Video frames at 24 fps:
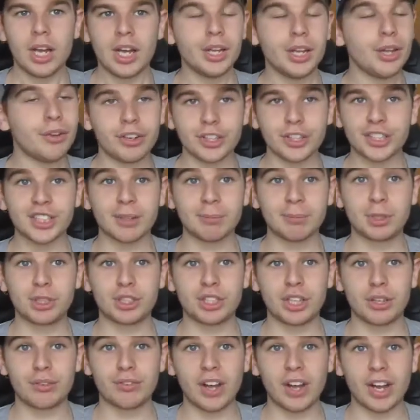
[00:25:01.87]
They were in the Champions
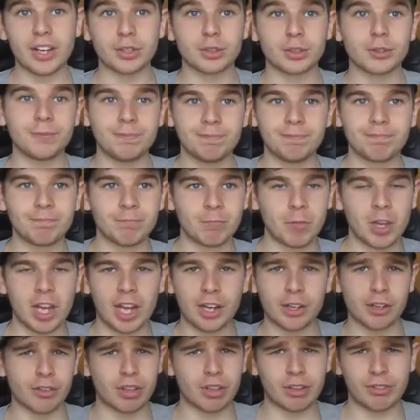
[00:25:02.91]
League final.
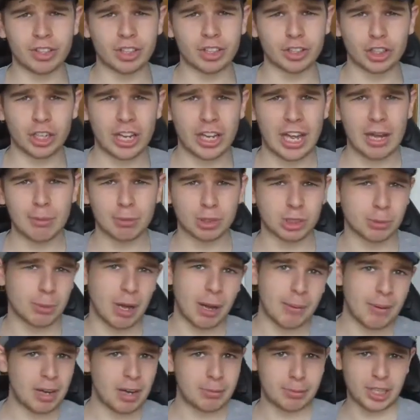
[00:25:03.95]
I don't really think they should care much
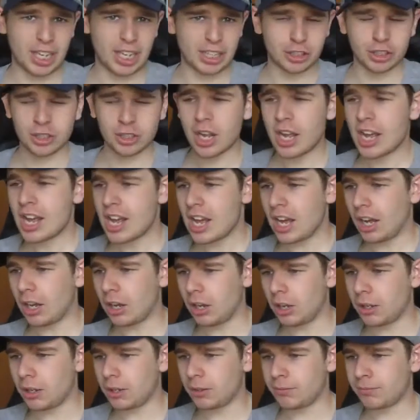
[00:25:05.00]
about my prediction.
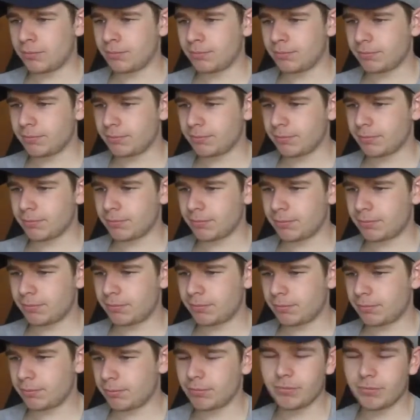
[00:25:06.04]

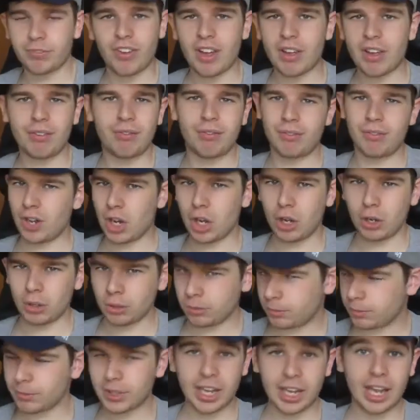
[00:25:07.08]
5th,
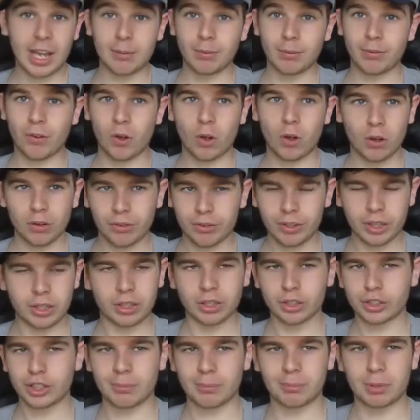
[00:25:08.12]
no, they came 4th. They
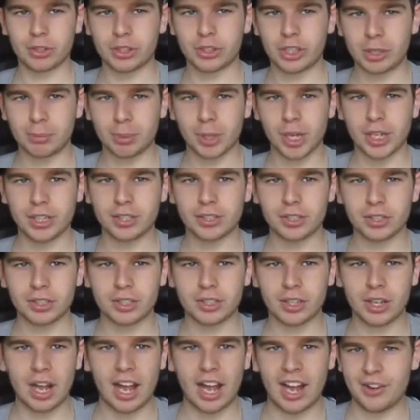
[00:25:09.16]
got Champions League
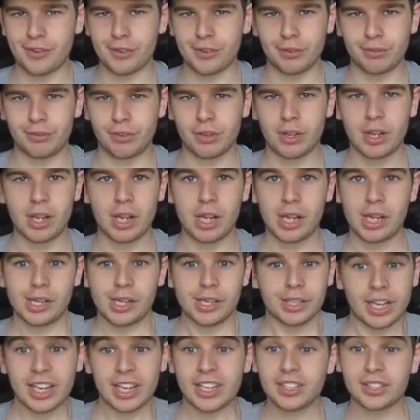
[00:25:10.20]
places ahead of
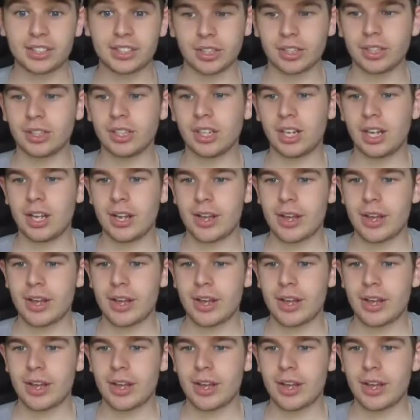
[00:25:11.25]
Leicester.